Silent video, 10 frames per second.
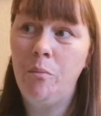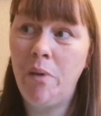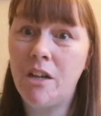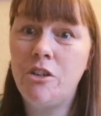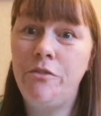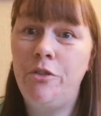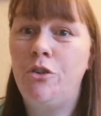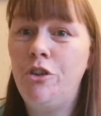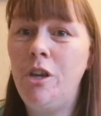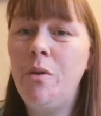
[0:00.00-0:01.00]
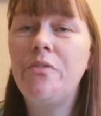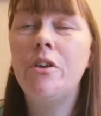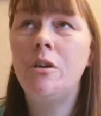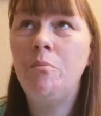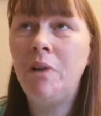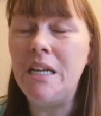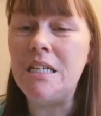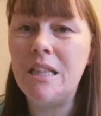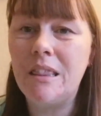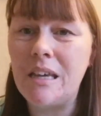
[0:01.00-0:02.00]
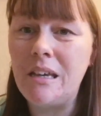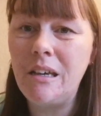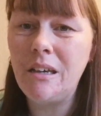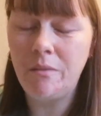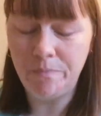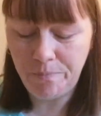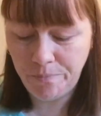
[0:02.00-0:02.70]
picture for you of the completed thing.